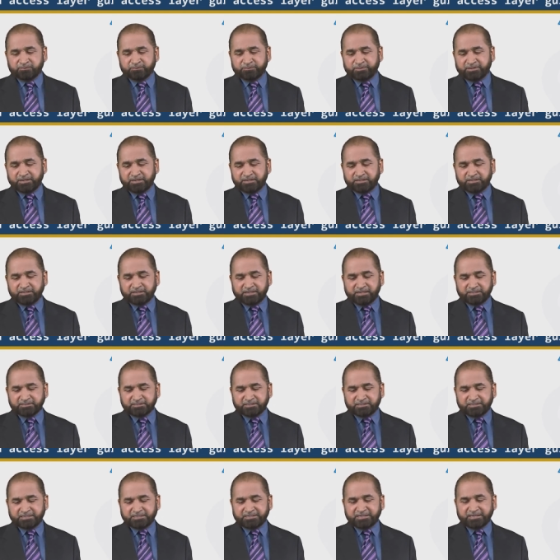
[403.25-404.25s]
where and
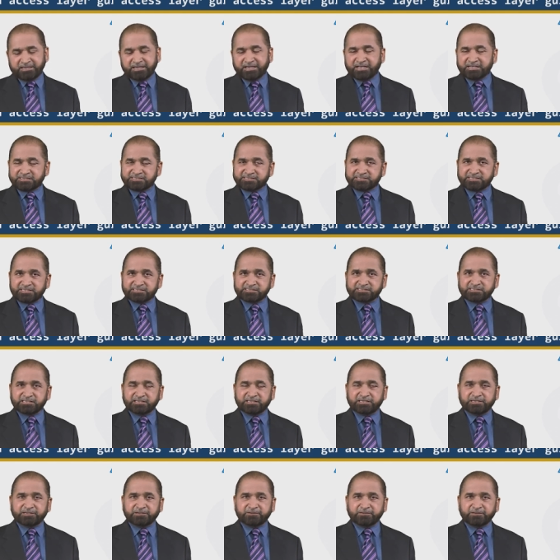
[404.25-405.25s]
the data access
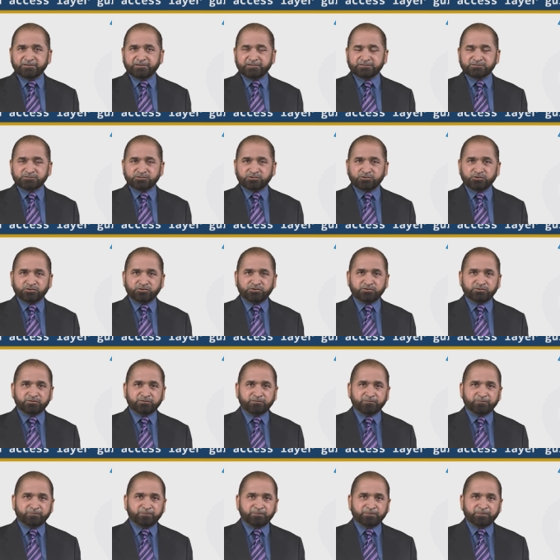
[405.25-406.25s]
layer is
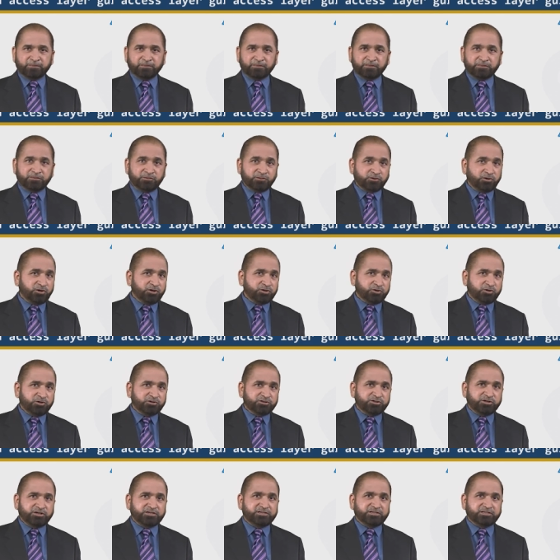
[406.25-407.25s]
on not
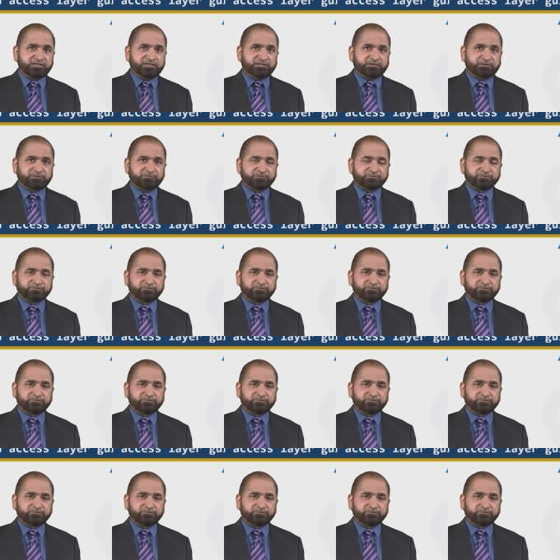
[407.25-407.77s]
on that tier